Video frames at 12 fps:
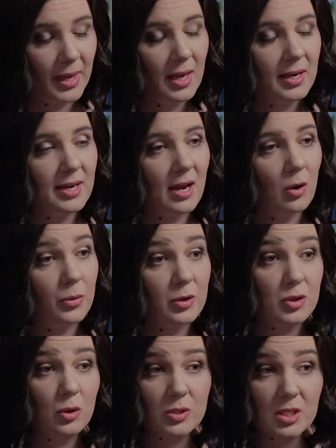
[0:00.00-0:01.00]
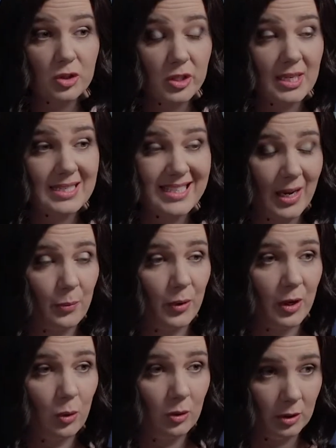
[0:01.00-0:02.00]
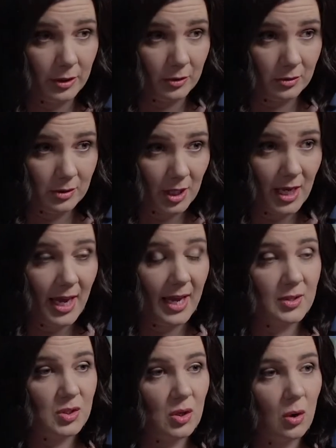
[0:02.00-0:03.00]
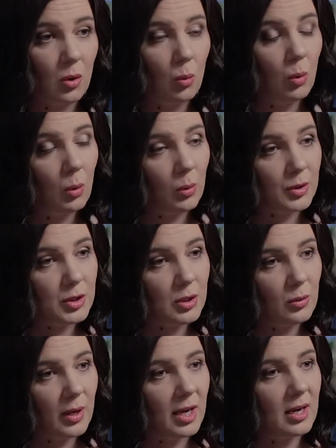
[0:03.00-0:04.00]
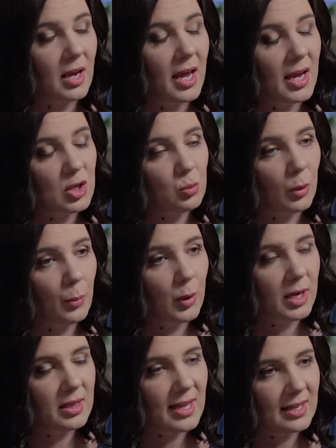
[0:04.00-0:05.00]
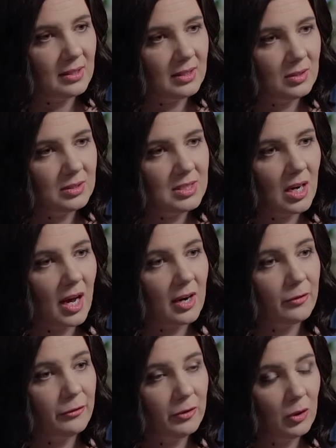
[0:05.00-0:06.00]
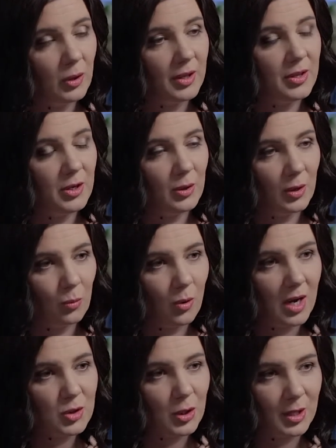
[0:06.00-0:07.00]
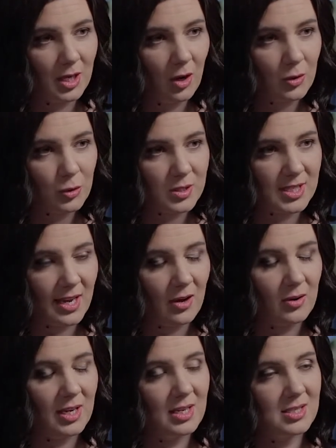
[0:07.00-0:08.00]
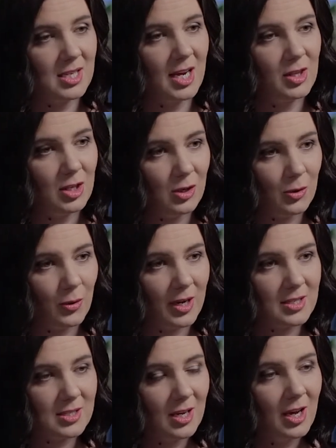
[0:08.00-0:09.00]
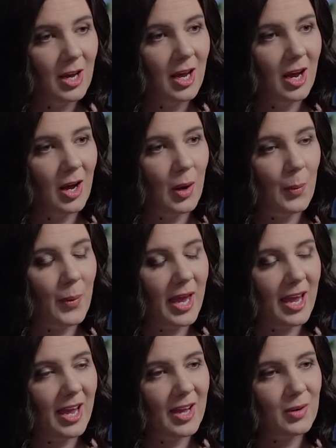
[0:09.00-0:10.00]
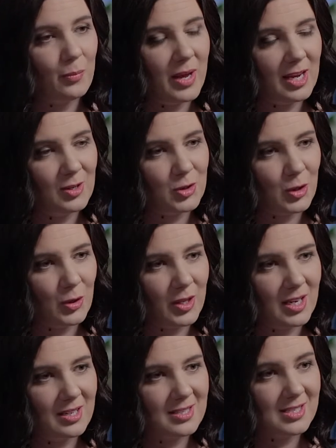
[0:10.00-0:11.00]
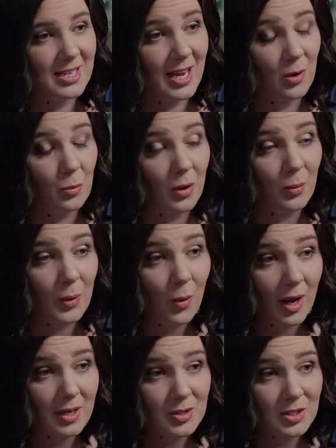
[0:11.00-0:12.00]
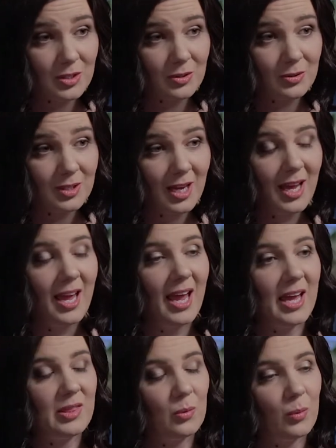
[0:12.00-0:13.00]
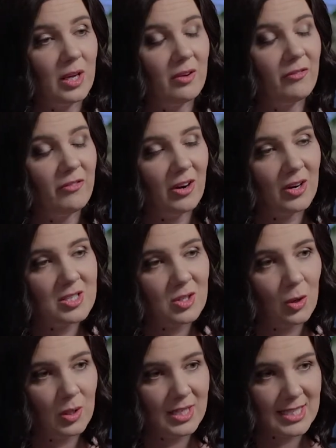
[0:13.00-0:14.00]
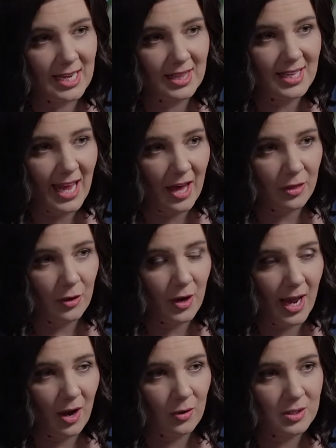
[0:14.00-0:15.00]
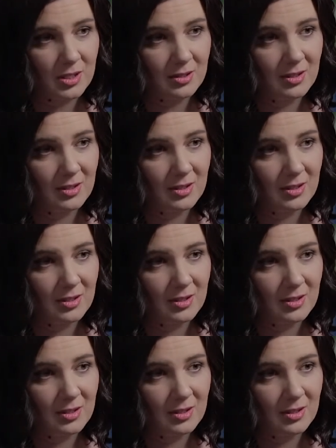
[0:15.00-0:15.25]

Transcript: Now, there's no such thing as embryo glue. And so what we're doing is we're putting that little dot of fluid that you can watch on the ultrasound inside the uterus and making sure that it's staying where we want it to. And then we very slowly take the catheter out.